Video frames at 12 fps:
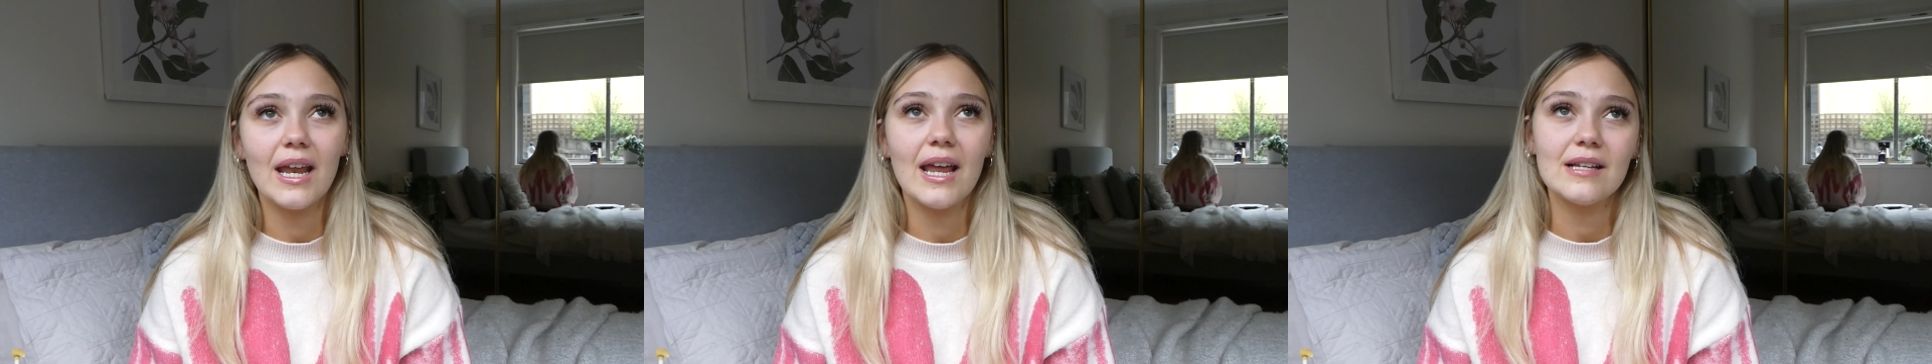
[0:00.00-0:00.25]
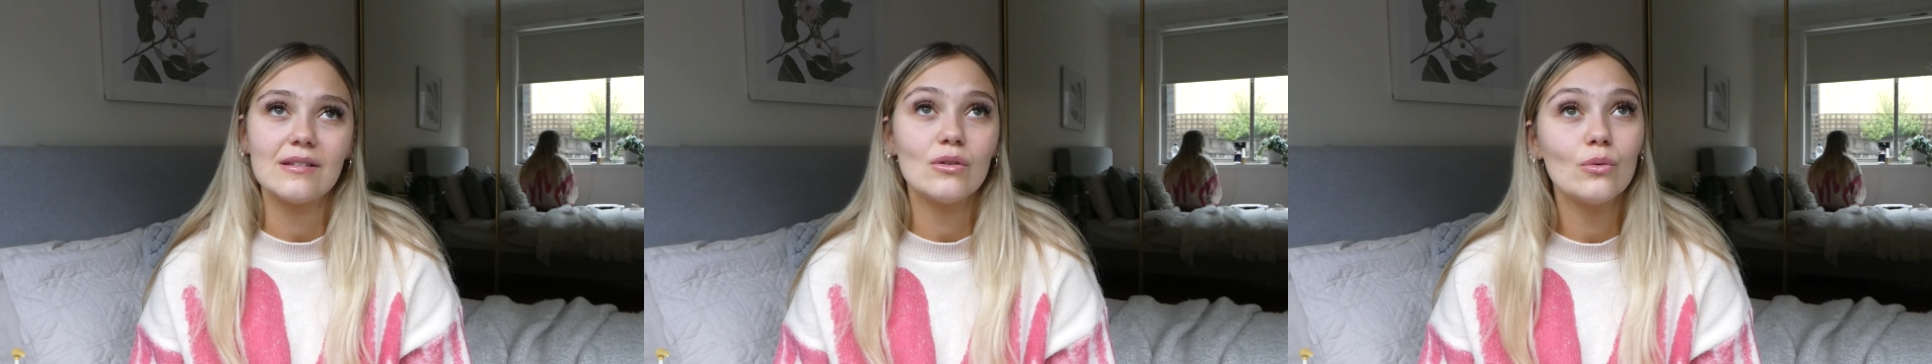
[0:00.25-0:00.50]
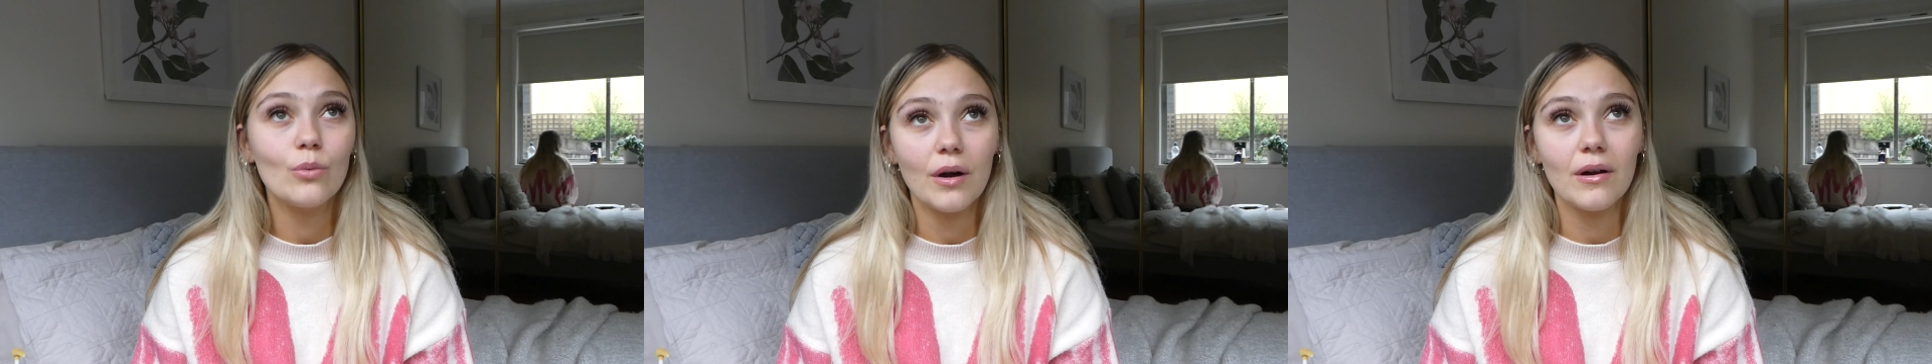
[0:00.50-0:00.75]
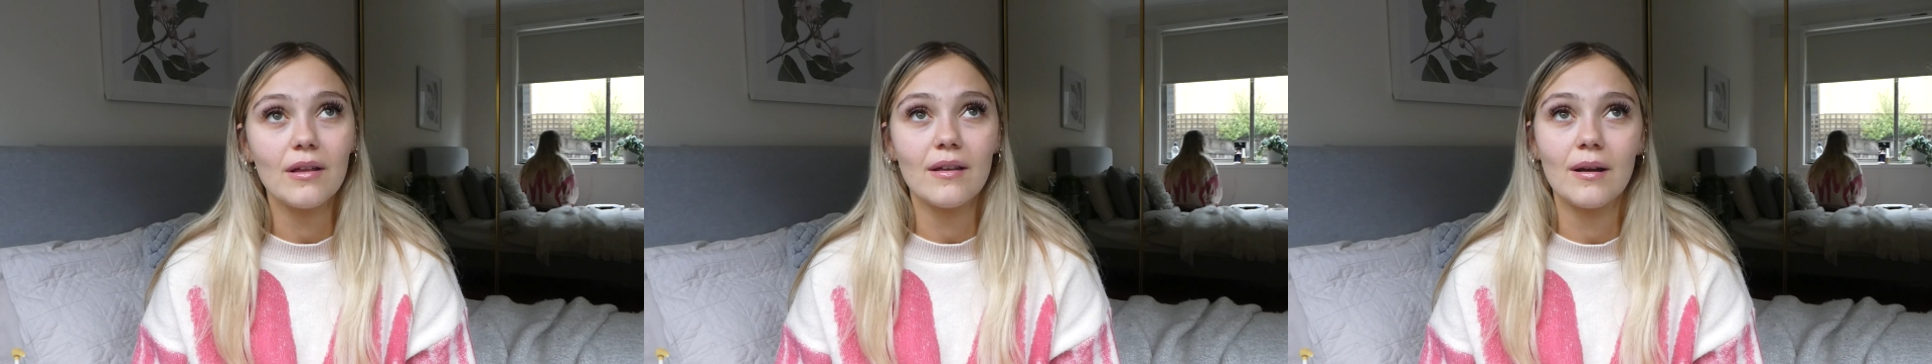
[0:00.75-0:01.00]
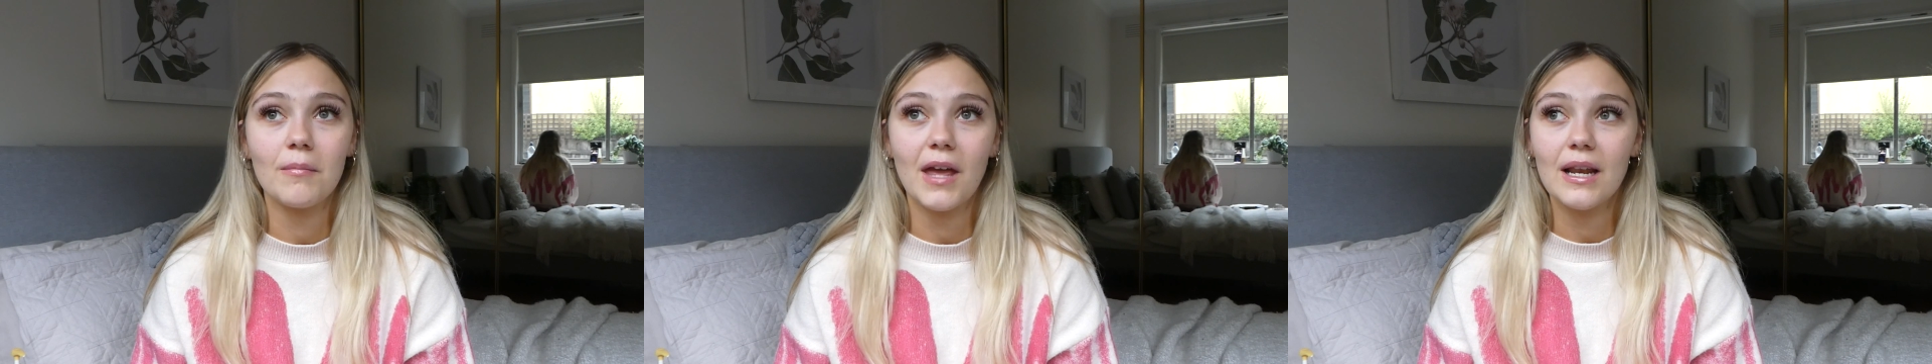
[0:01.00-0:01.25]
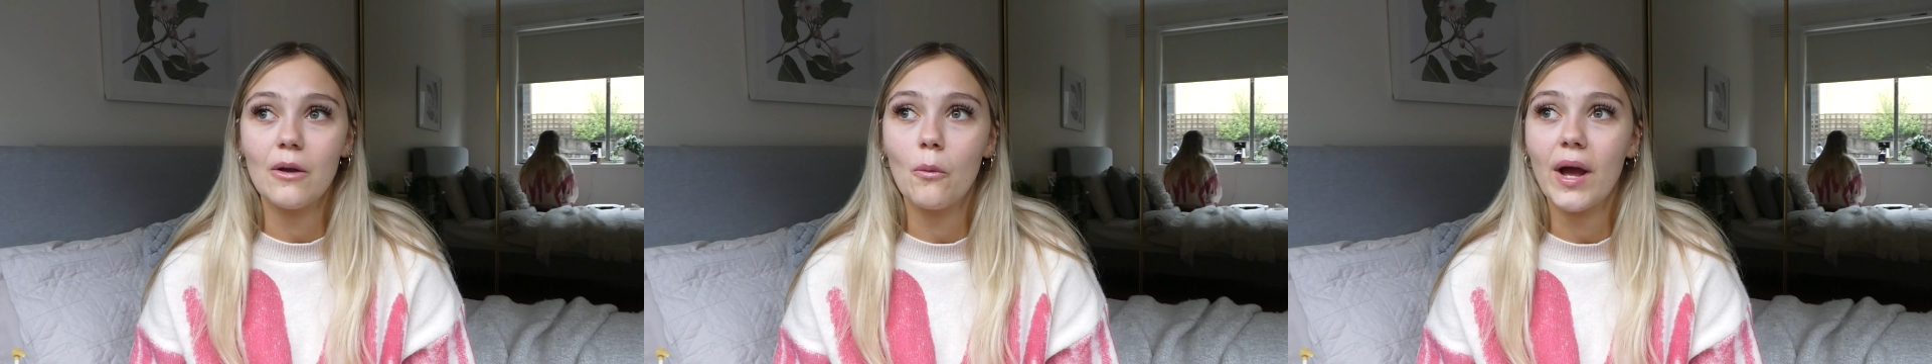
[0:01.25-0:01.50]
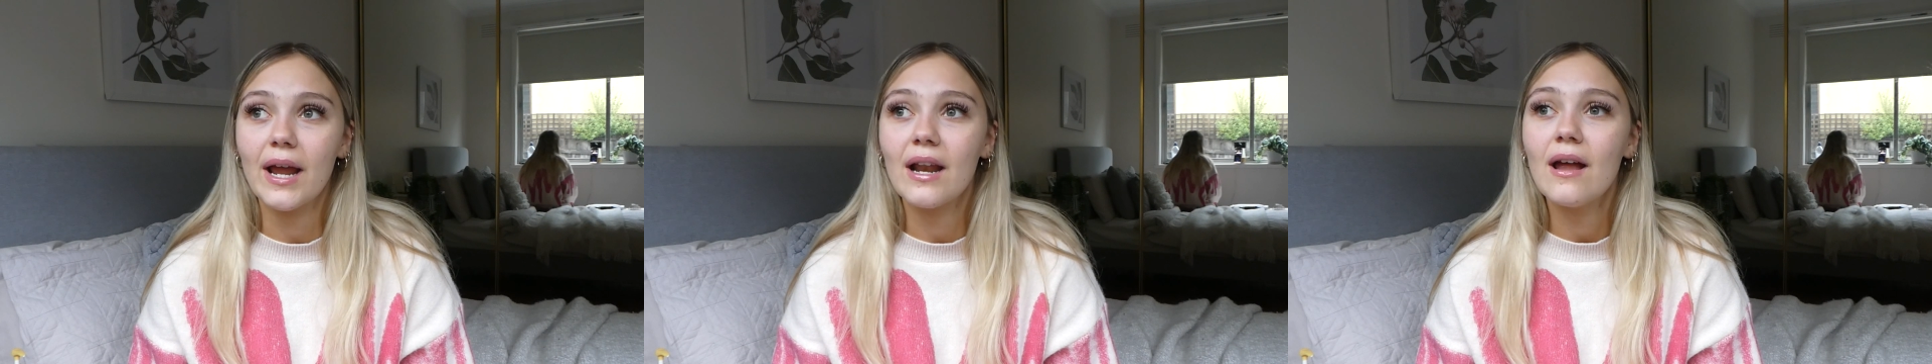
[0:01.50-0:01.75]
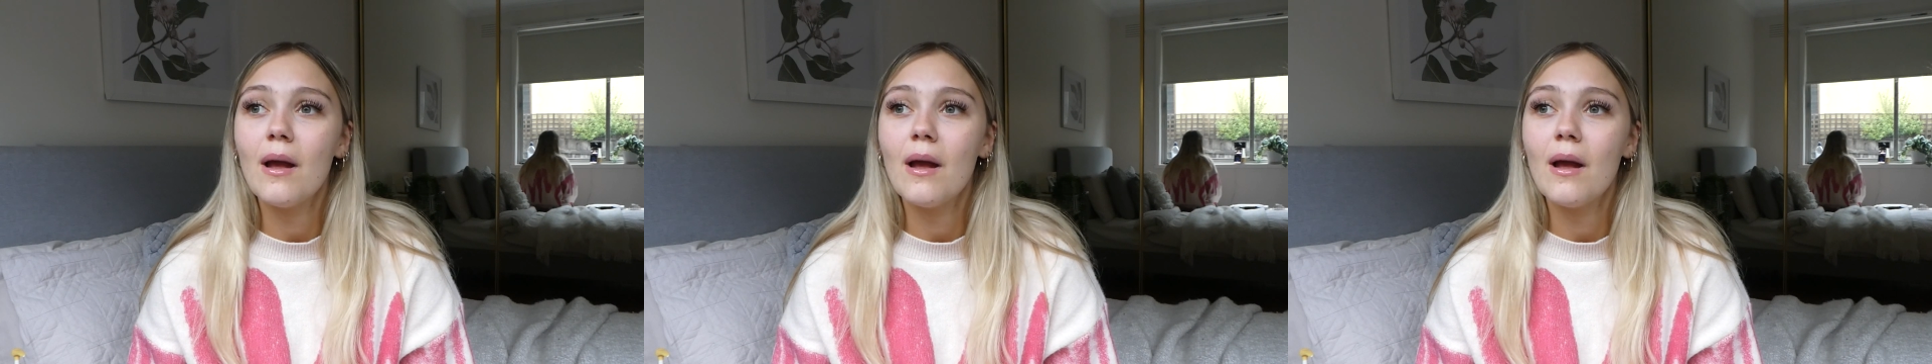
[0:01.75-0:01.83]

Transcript: and I still worry that I'm gaining weight.